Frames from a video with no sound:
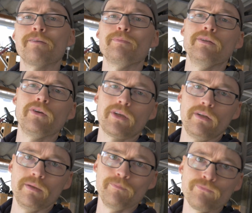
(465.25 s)
I've been
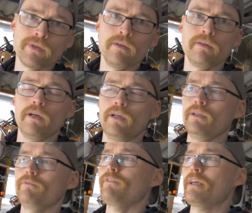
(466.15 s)
looking at
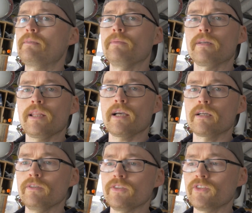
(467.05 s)
uh, Facebook and that
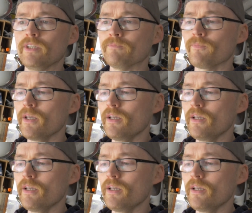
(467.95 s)
kind of thing.